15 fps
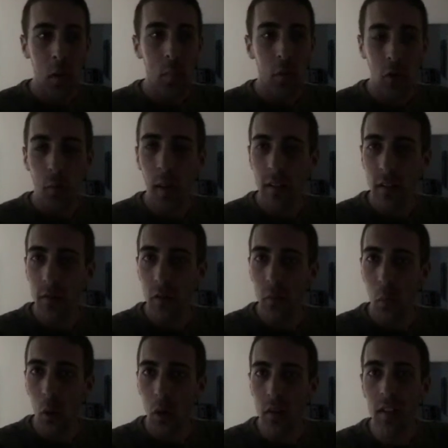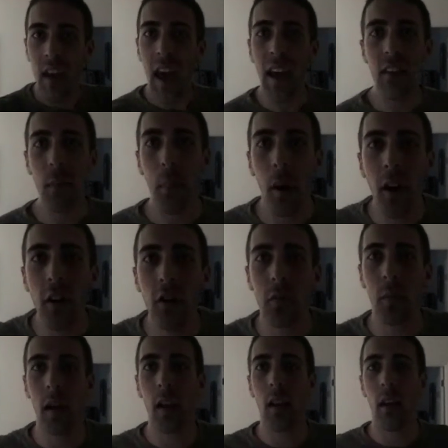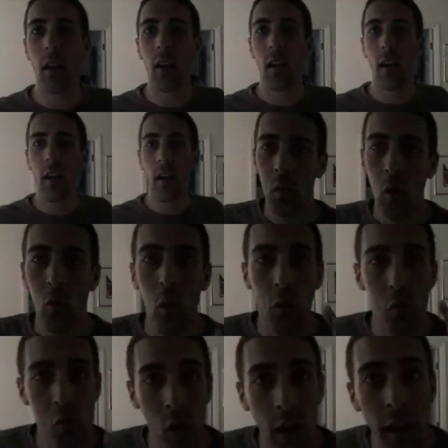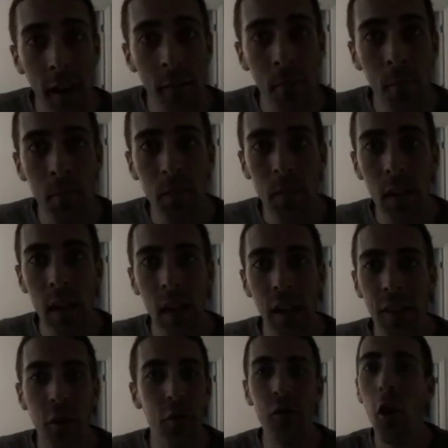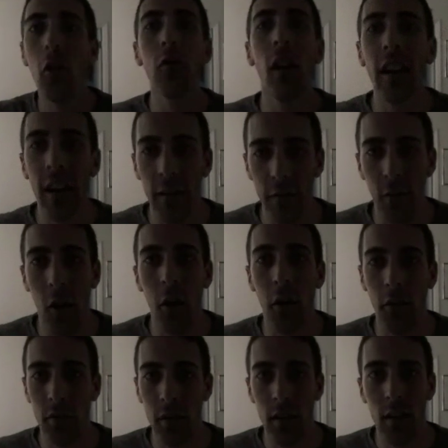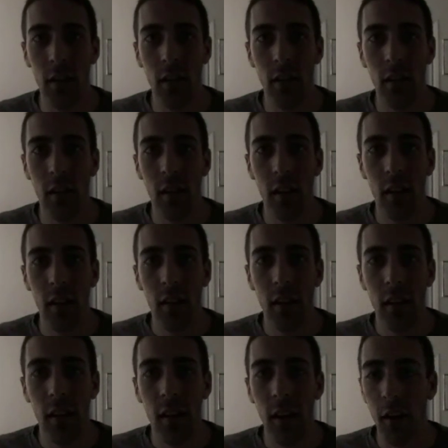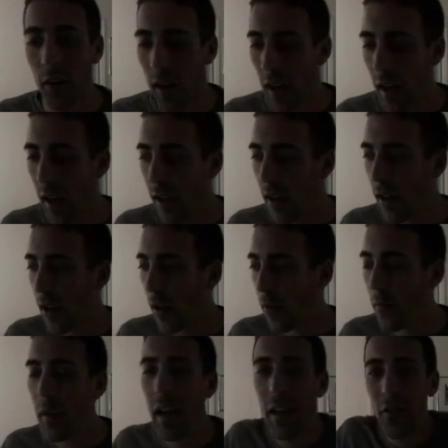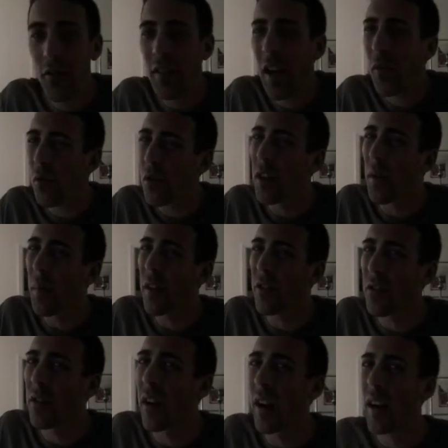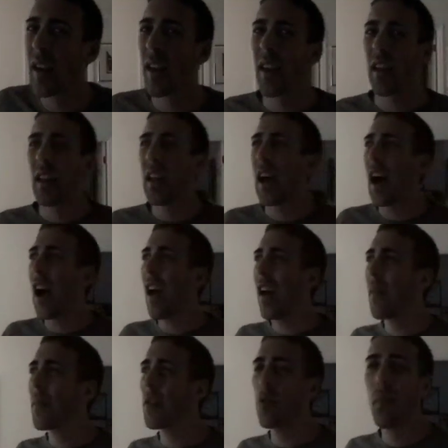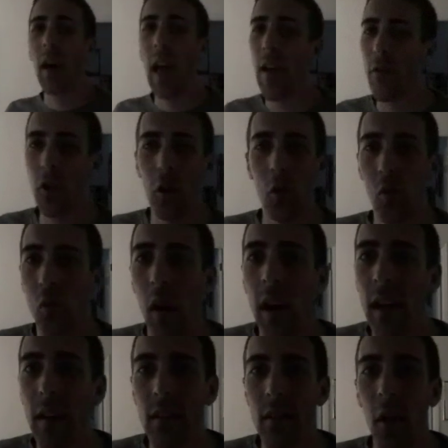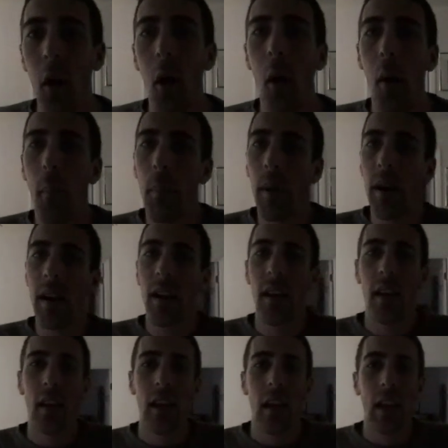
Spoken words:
prospective sports as a punishment. With running, there's no luck involved. Okay? There's not really much luck. You might have a good race, but